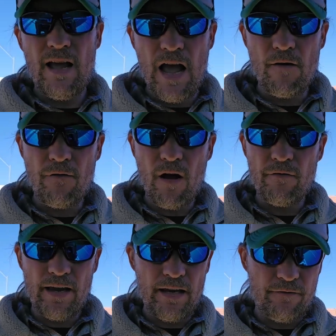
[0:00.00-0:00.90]
half off
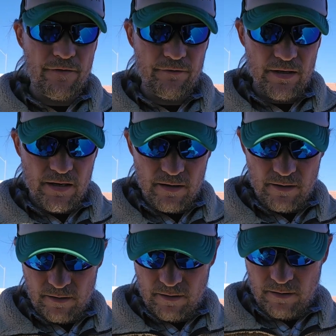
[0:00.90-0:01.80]
at $8.50,
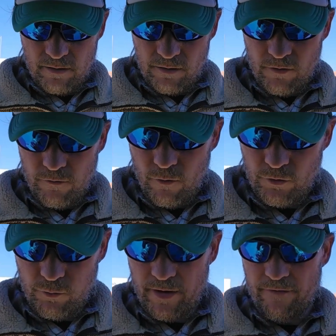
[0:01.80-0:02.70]
so
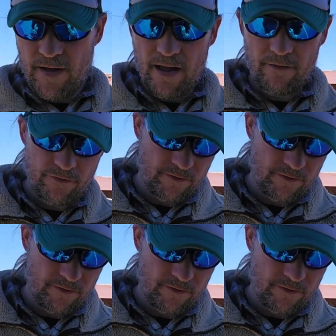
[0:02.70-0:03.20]
$4.25.